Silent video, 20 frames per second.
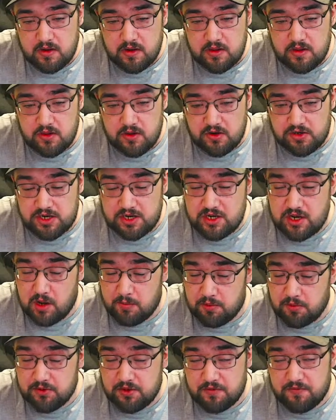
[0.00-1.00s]
There's a
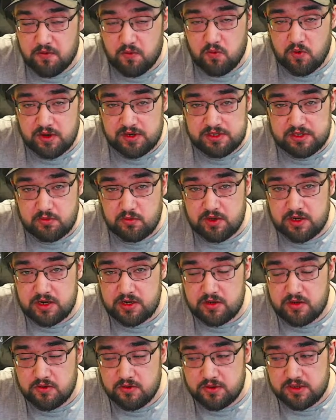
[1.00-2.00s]
couple different ways that we can
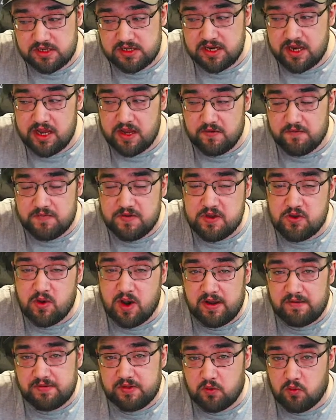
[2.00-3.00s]
do this. If you
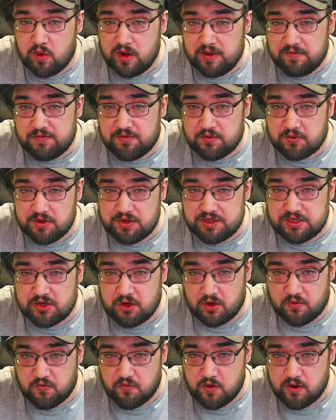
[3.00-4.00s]
have the Wave 3
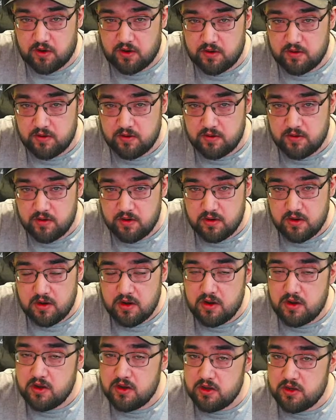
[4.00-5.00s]
software,
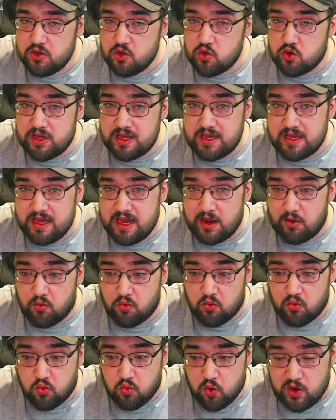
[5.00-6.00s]
you can get
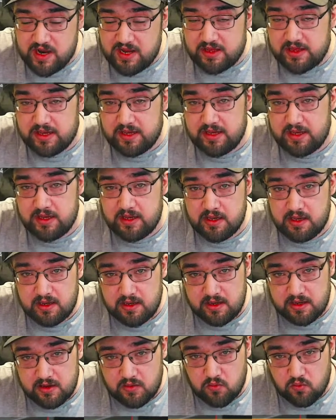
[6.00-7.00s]
really,
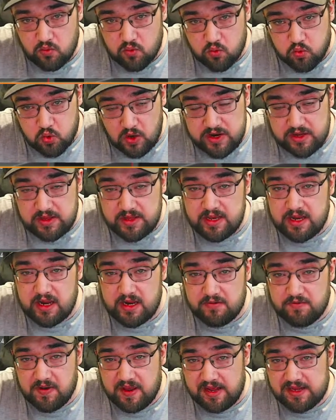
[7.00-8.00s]
really
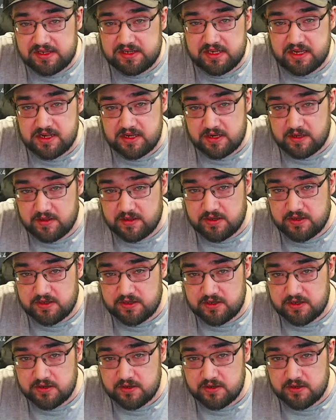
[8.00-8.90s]
advanced into this.